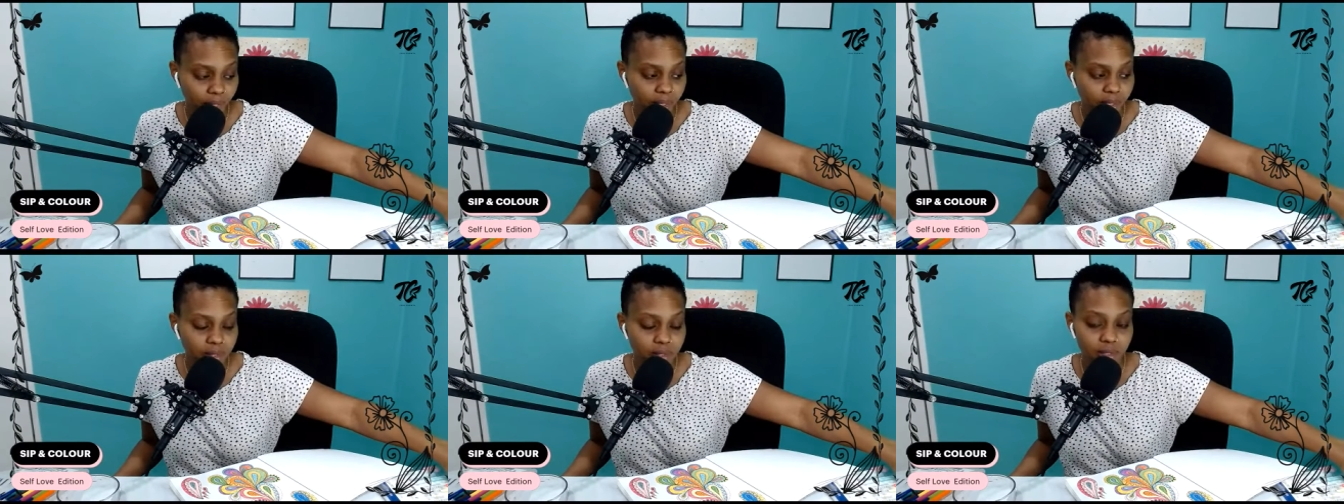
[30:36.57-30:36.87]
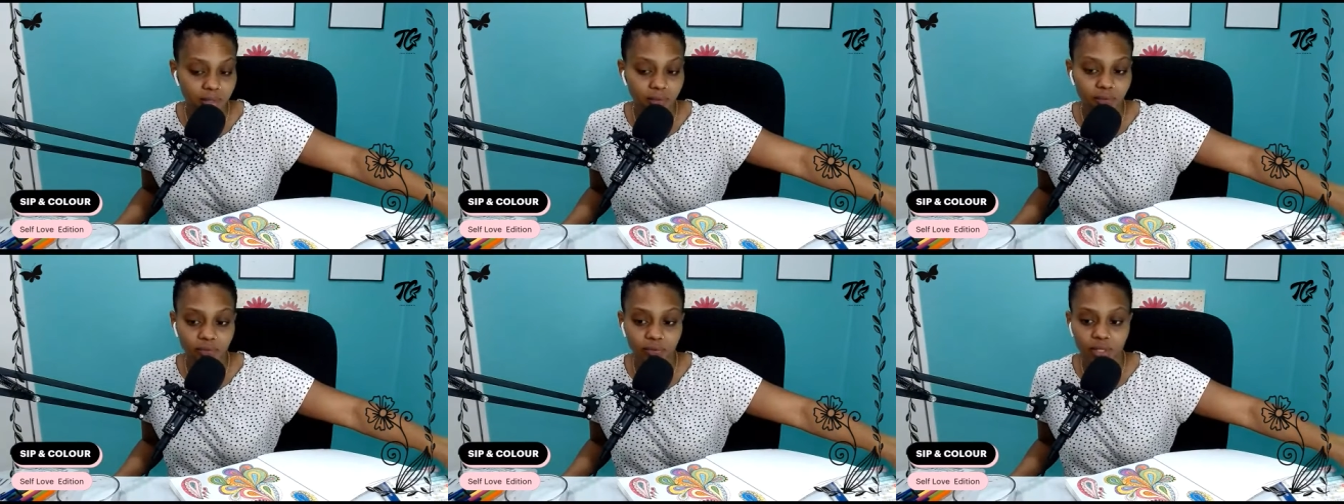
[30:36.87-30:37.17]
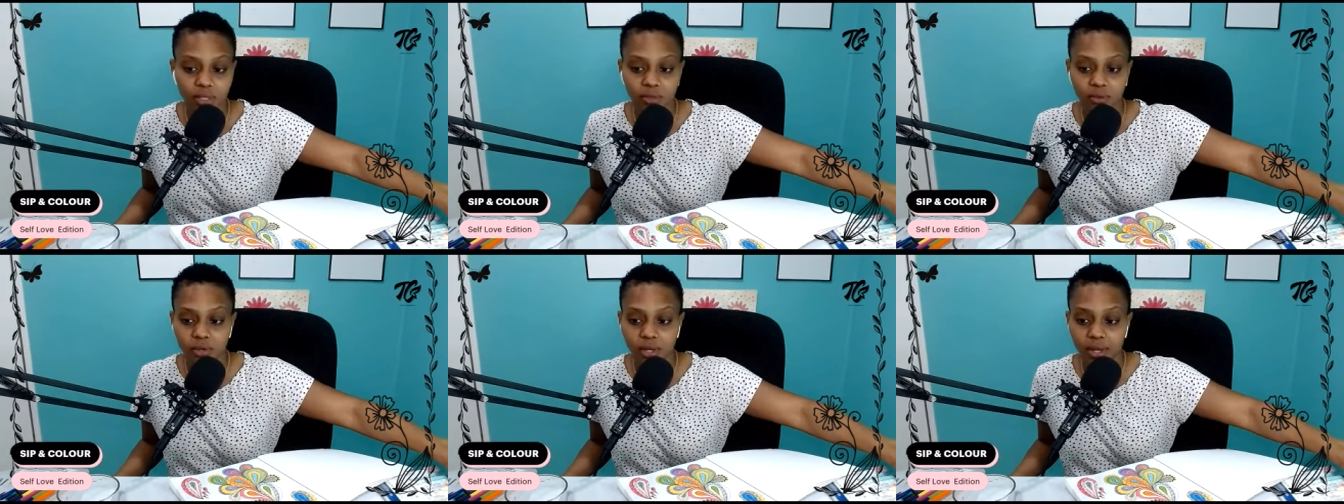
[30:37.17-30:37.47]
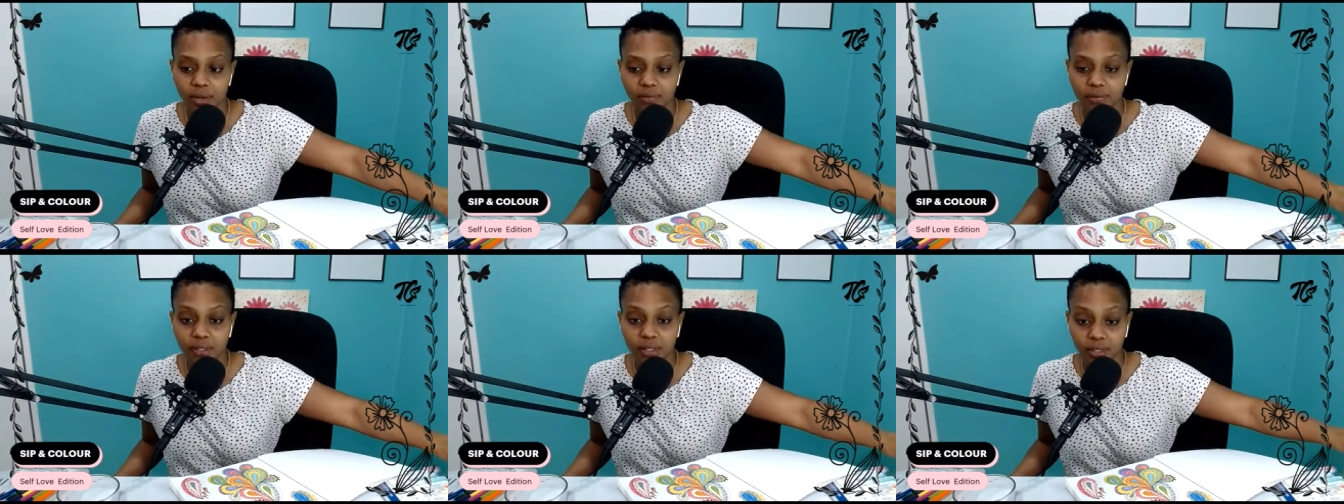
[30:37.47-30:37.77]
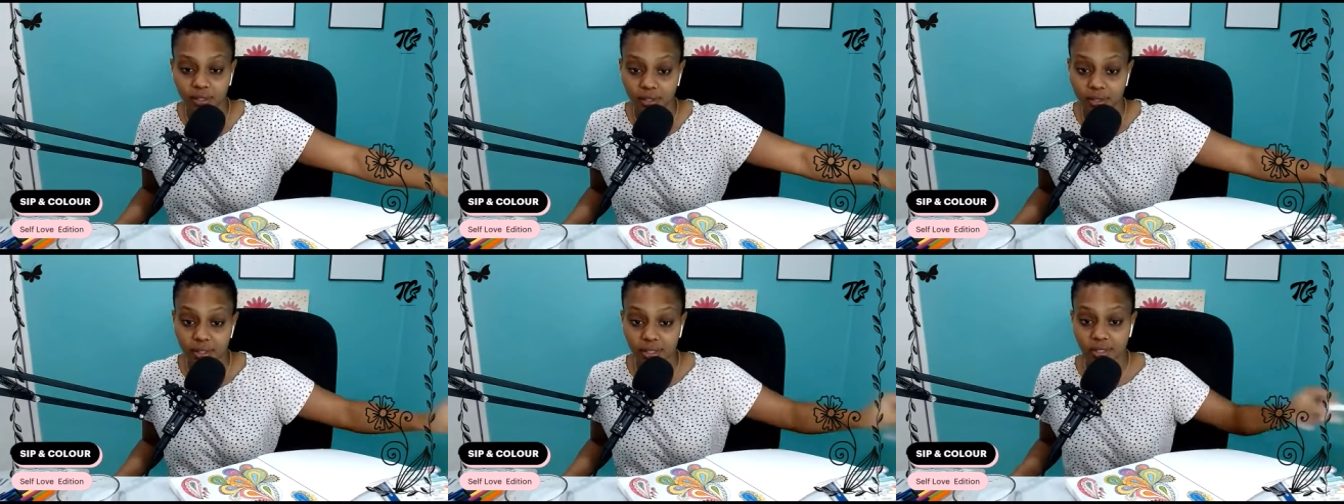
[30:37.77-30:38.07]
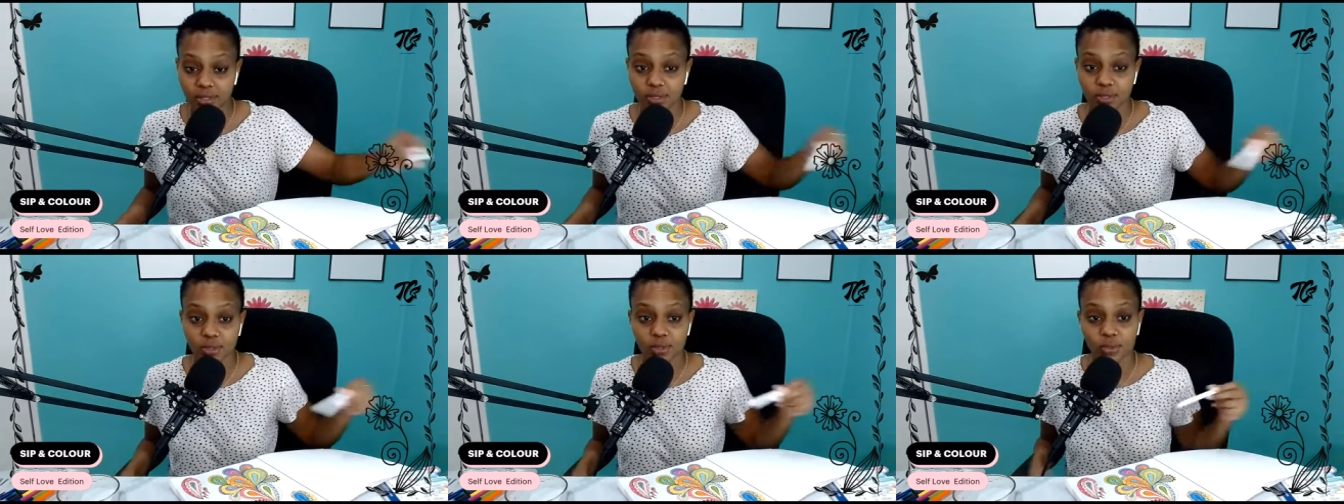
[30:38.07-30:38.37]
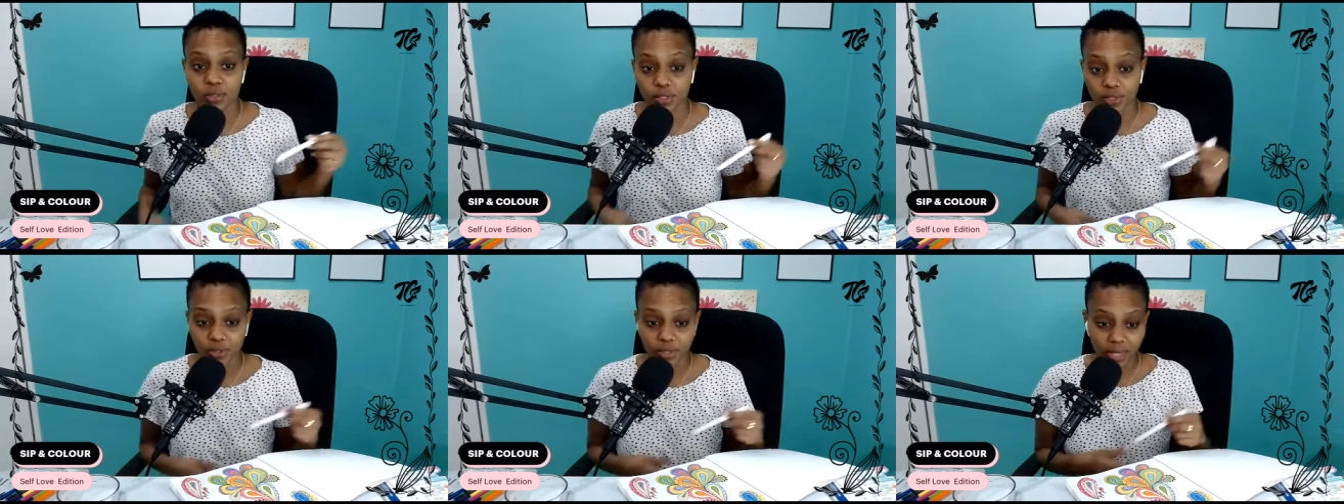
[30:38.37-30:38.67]
is if they don't have other things
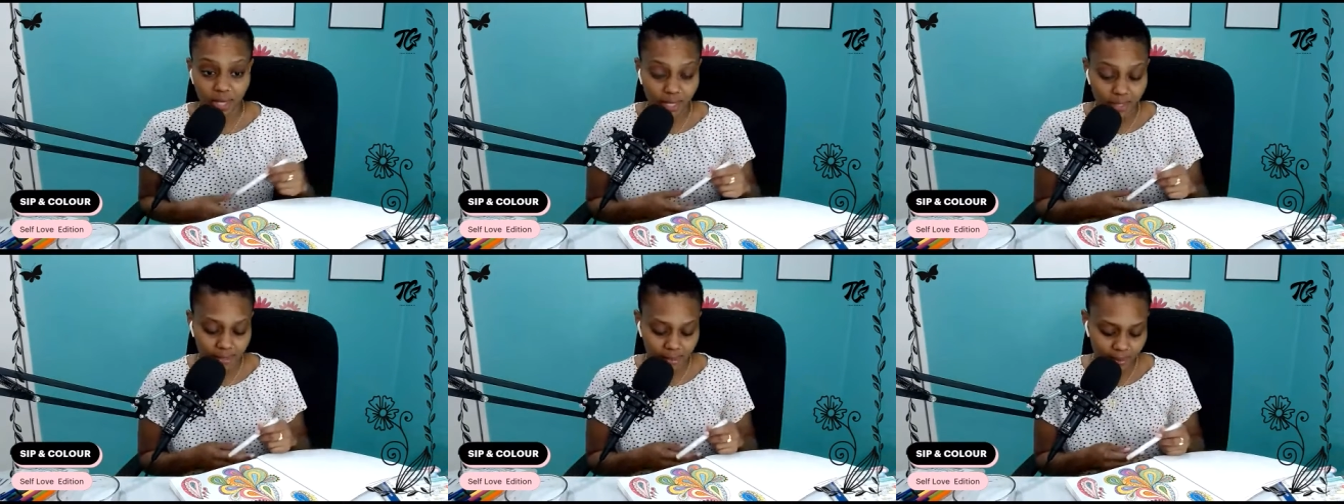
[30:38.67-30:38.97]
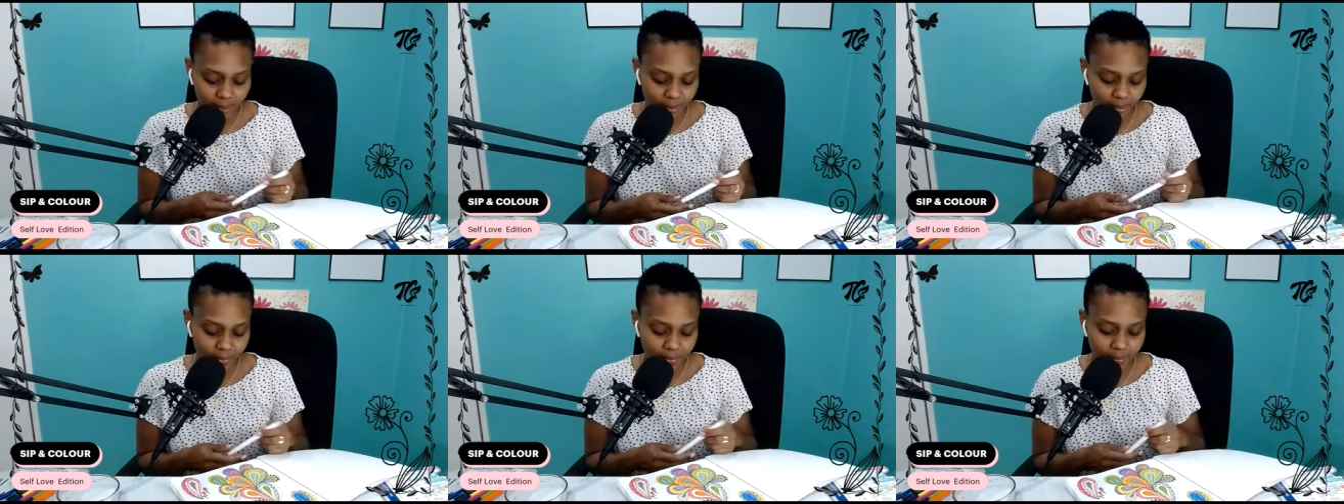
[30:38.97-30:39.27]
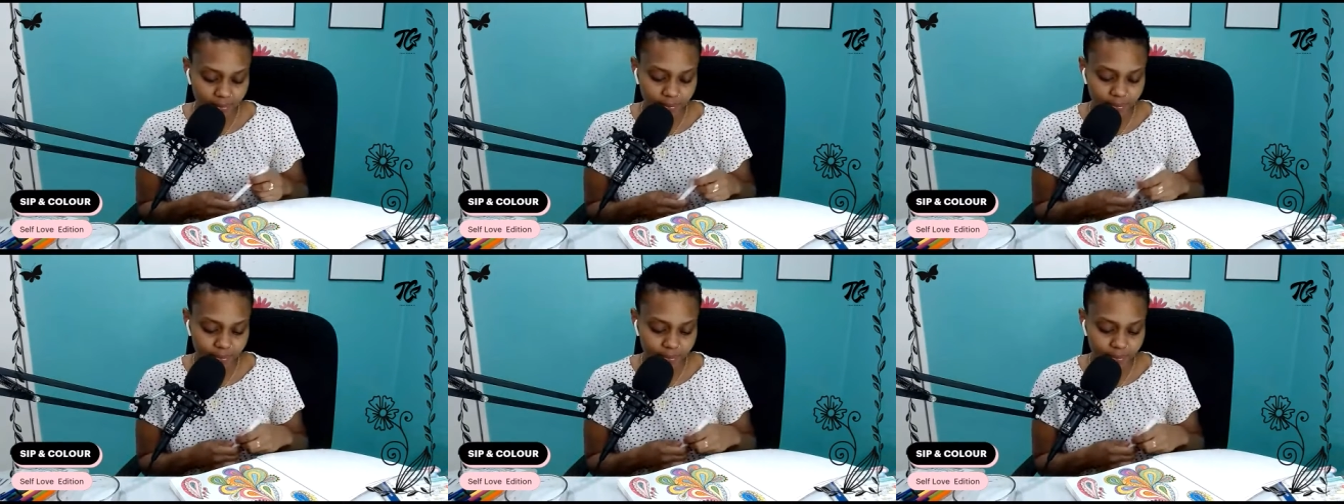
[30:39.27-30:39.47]
going on as well.